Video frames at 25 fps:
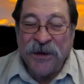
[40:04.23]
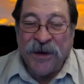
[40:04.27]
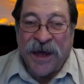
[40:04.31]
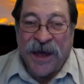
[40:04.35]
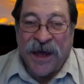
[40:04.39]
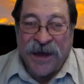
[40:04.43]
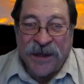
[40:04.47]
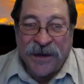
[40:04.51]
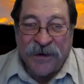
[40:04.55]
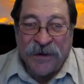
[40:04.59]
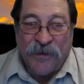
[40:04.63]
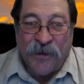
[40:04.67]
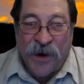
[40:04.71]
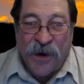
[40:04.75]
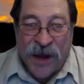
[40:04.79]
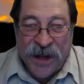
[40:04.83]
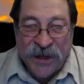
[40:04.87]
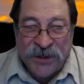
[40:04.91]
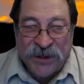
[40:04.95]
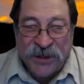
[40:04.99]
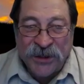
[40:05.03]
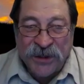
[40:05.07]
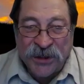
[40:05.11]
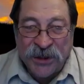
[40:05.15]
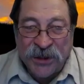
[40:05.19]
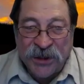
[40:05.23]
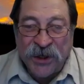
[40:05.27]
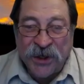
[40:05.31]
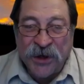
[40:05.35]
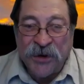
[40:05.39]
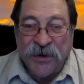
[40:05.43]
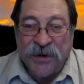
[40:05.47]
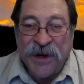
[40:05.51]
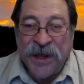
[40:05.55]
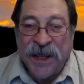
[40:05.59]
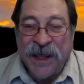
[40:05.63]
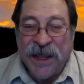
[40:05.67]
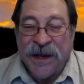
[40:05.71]
I can watch you
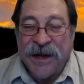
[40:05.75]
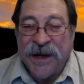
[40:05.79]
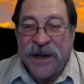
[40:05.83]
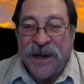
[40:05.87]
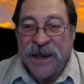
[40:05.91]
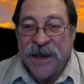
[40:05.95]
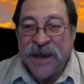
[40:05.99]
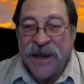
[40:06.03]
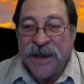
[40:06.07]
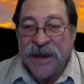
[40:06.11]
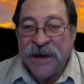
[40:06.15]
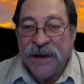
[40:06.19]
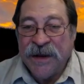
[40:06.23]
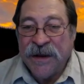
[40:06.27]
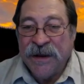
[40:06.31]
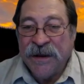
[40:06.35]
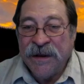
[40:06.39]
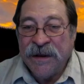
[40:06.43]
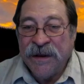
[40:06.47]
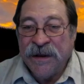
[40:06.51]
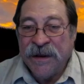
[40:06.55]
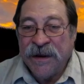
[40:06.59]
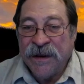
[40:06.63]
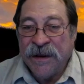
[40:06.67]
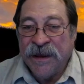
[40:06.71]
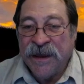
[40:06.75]
shoot and then